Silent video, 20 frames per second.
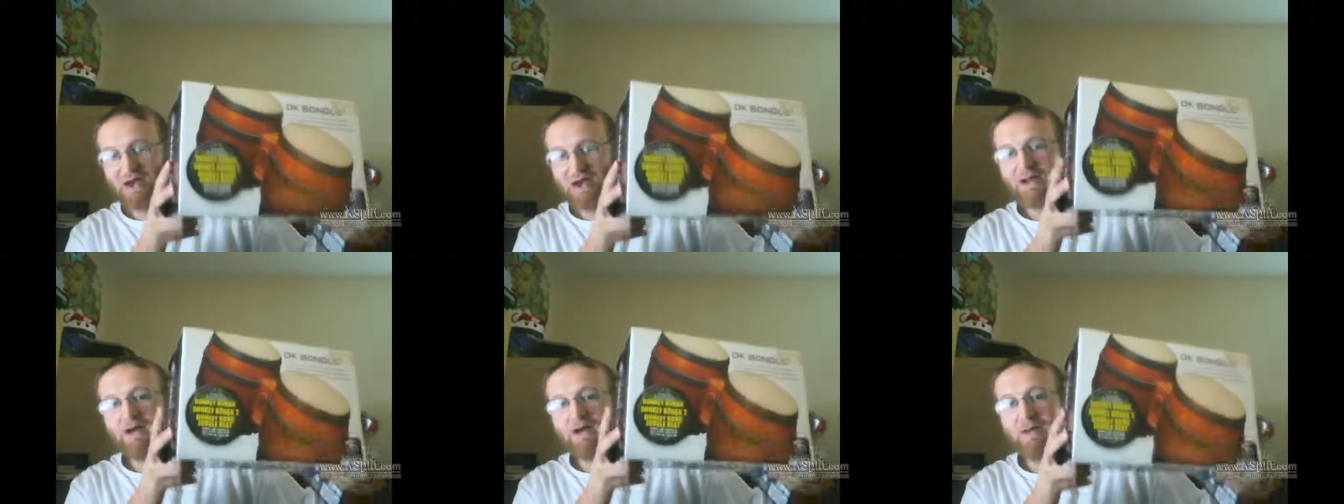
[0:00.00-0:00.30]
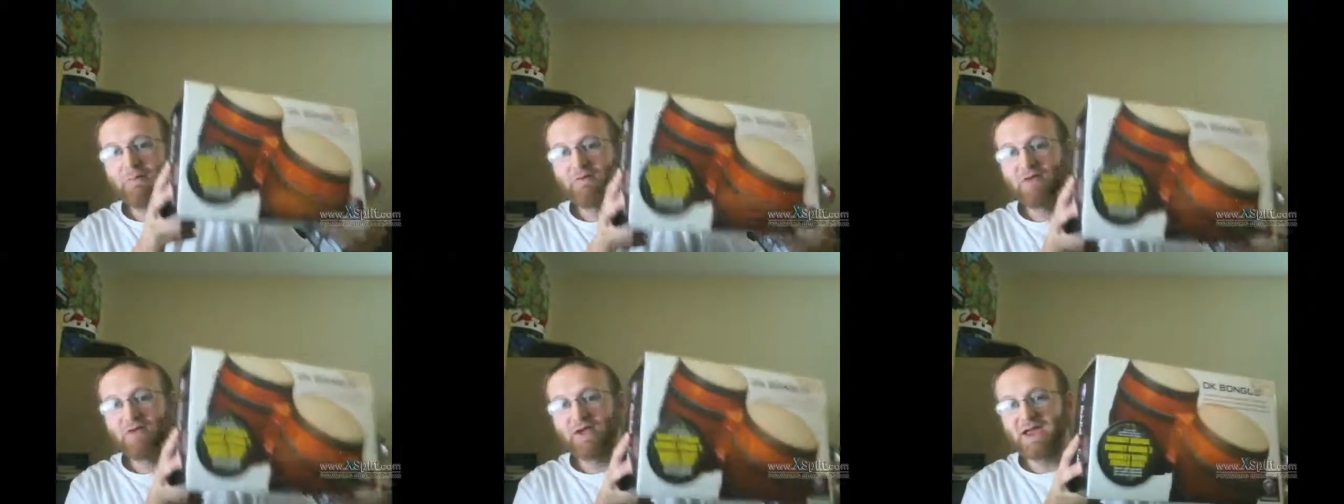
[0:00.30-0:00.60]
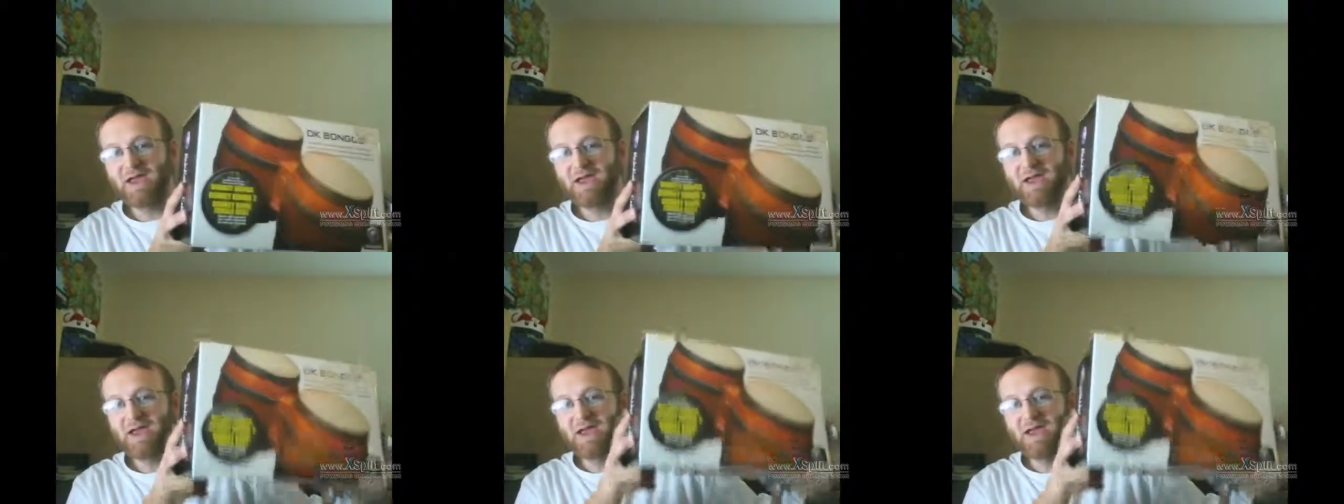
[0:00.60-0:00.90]

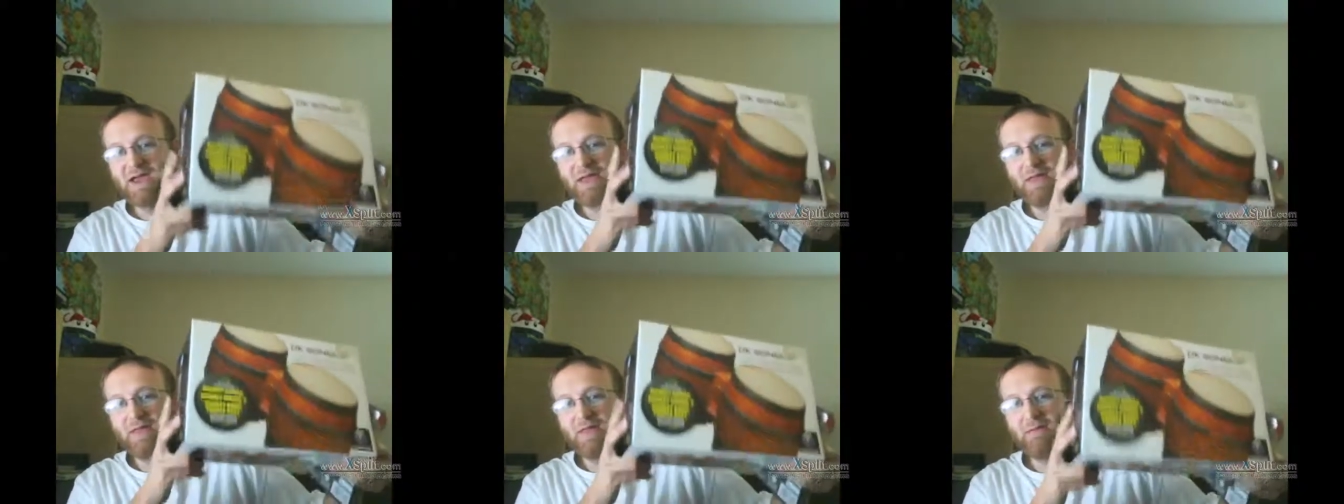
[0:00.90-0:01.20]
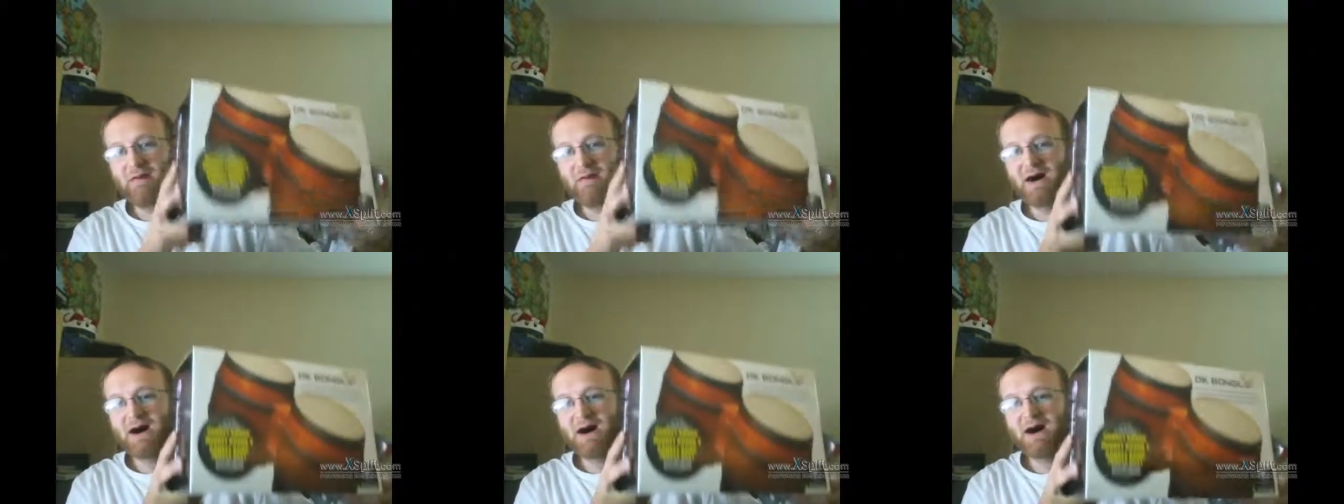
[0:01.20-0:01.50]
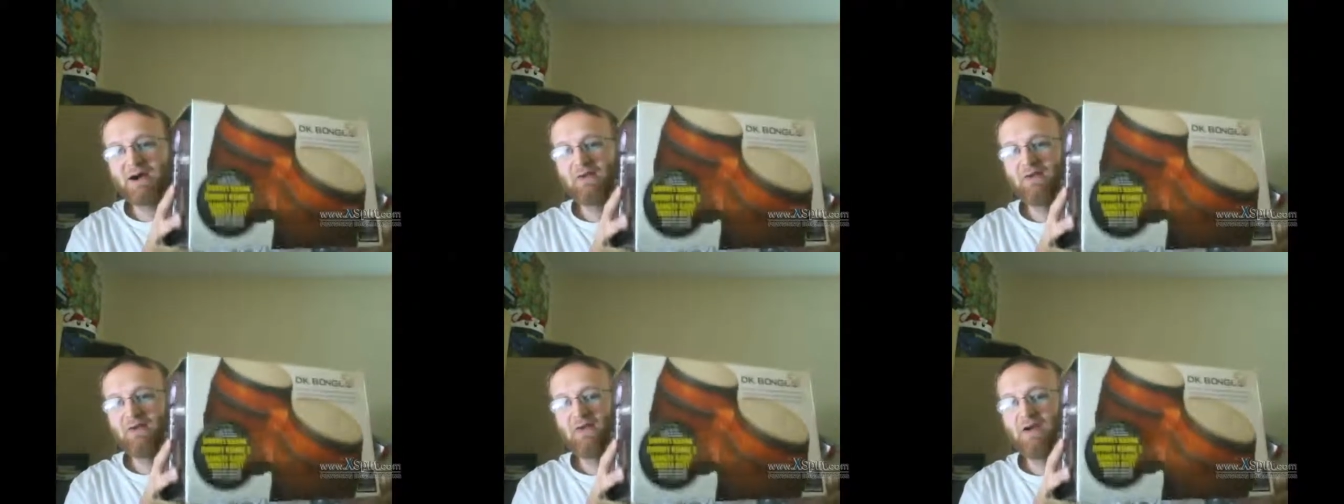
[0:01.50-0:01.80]
complete, in the
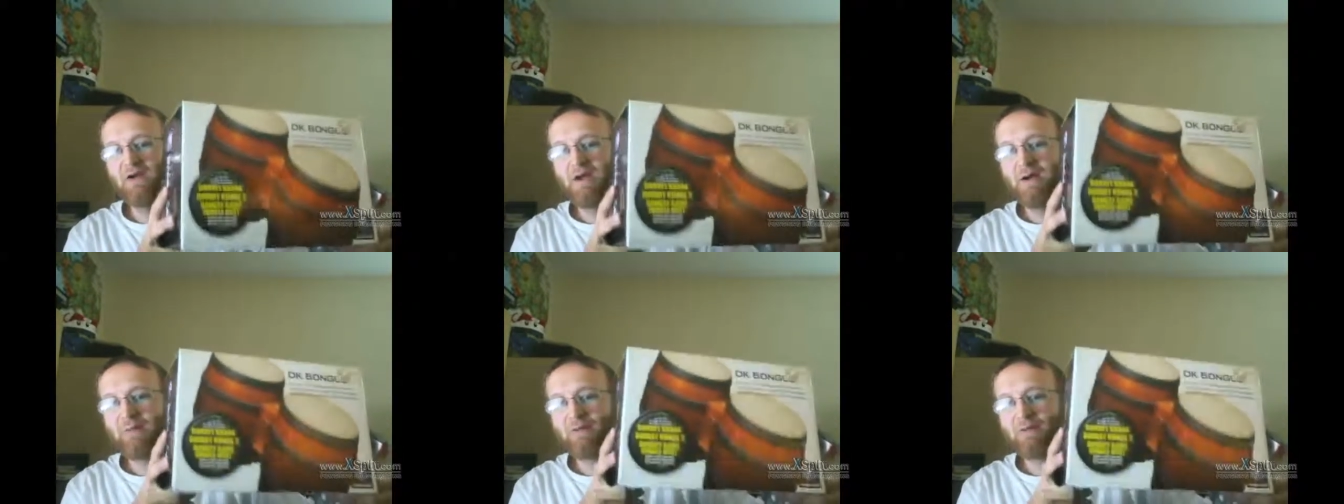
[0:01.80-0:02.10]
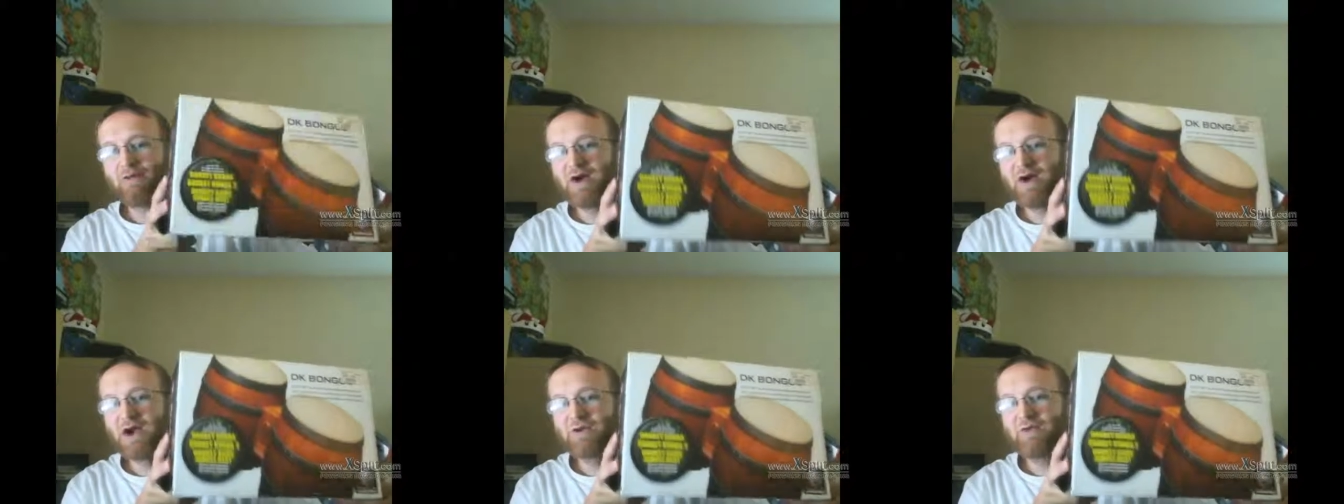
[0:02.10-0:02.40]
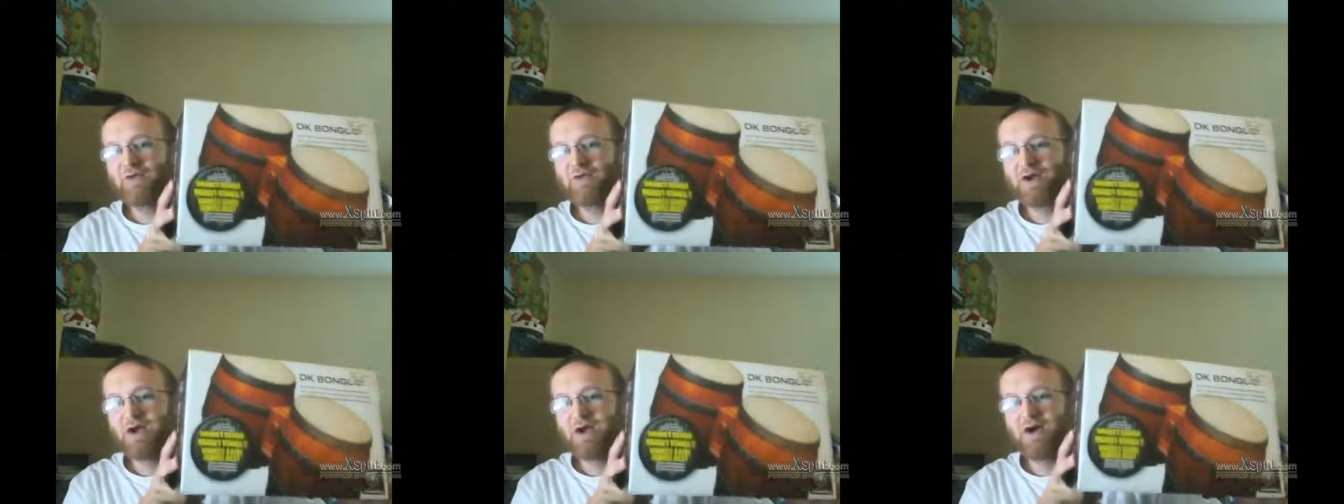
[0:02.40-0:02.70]
box,
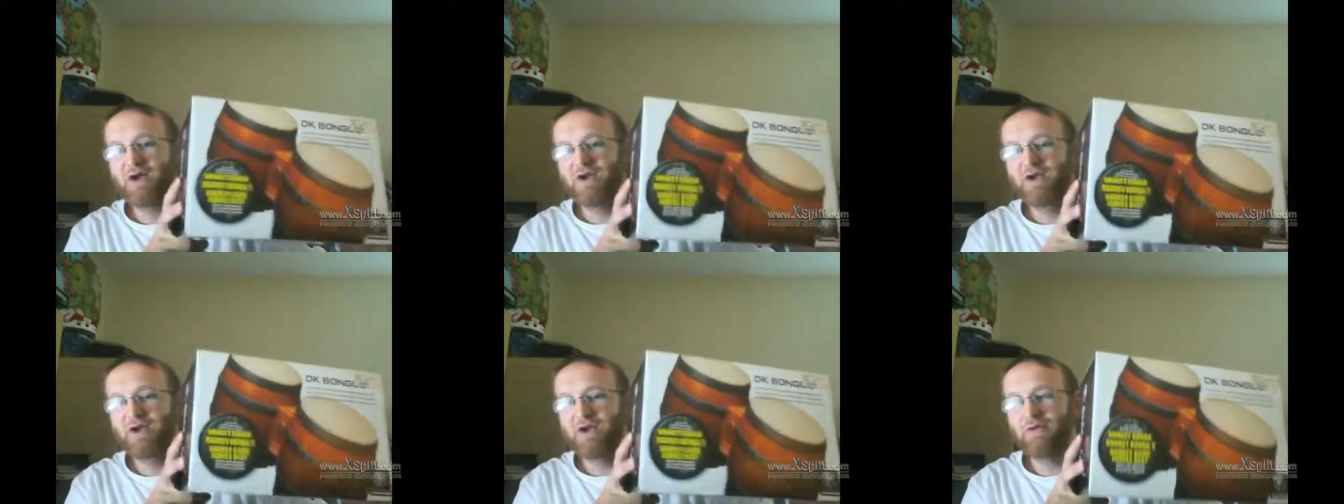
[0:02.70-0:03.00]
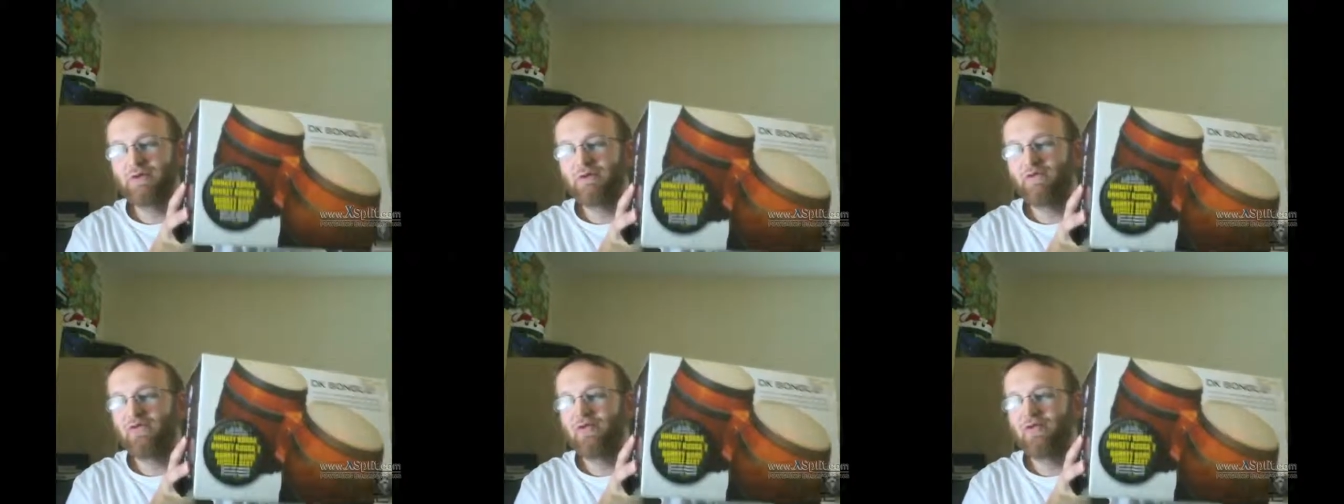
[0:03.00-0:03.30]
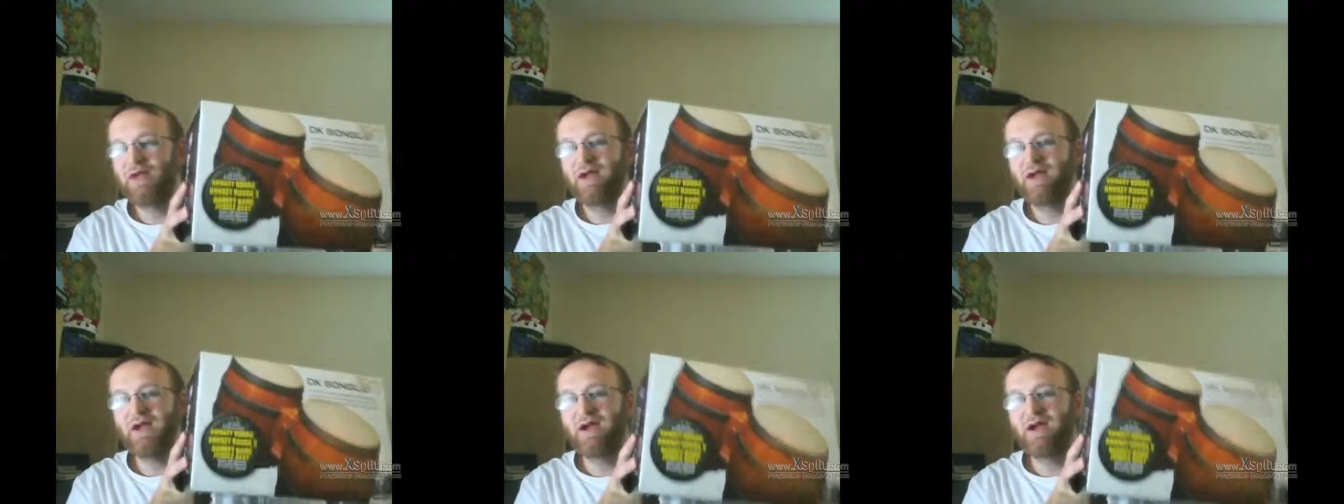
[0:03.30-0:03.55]
practically unused.